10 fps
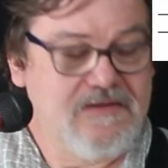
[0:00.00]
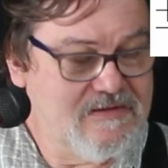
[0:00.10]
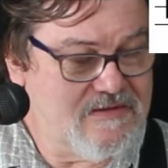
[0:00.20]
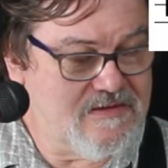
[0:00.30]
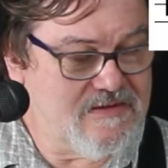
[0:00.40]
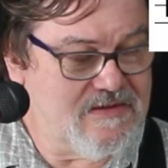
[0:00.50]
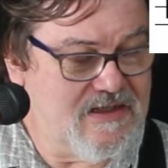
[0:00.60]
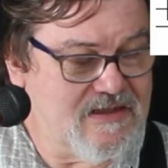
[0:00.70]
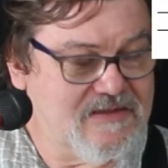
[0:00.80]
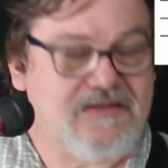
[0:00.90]

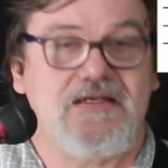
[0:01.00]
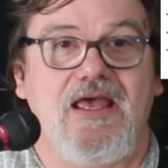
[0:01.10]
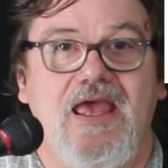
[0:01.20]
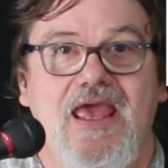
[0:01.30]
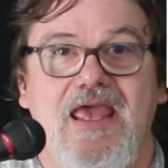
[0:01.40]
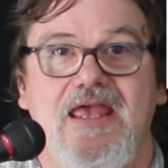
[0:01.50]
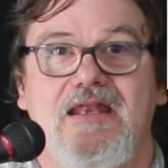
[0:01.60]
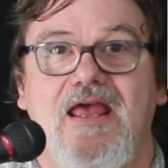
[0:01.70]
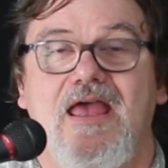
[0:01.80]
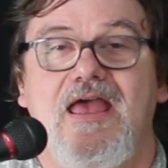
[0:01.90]
6, 8,
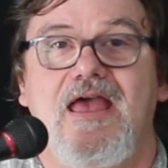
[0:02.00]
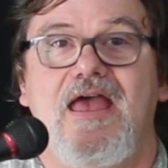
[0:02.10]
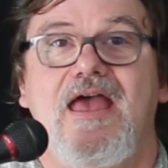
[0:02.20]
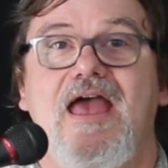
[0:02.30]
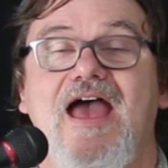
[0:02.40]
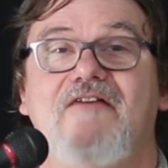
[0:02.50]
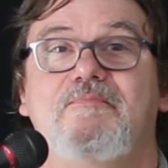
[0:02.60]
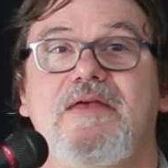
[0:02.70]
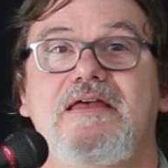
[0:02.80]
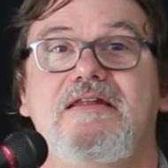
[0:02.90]
half
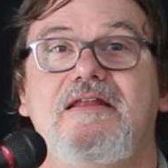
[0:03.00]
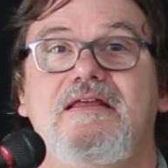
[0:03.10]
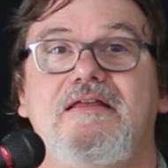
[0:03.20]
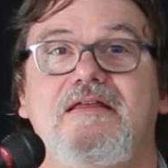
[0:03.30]
bend,